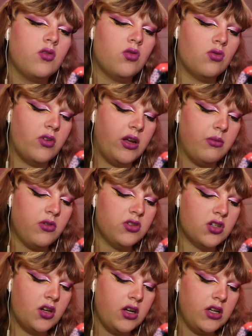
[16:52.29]
rainbow
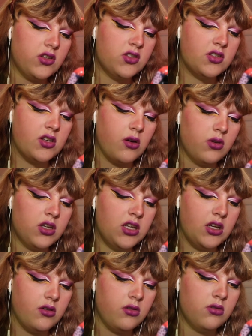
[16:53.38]
skirt is so
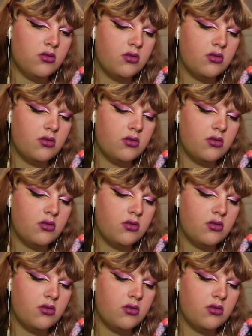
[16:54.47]
cute.